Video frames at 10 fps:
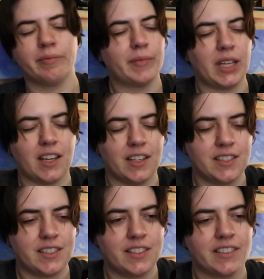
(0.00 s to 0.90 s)

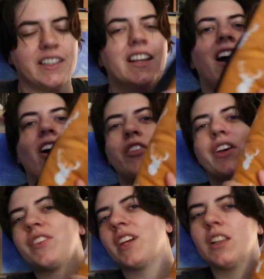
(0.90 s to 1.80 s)
because
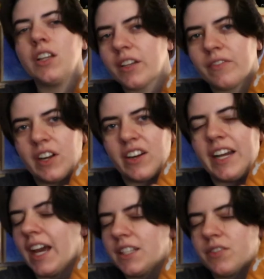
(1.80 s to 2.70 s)
although they look very
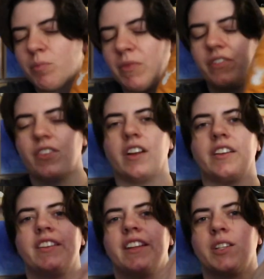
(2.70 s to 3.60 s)
nice from the
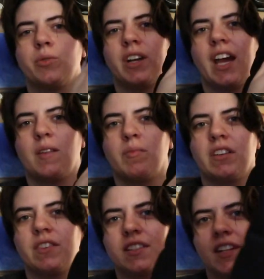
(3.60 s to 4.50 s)
front, this one had a bit
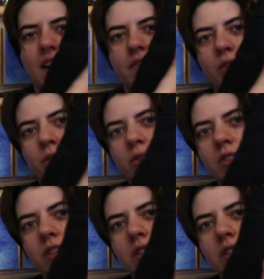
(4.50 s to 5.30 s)
of a snafu.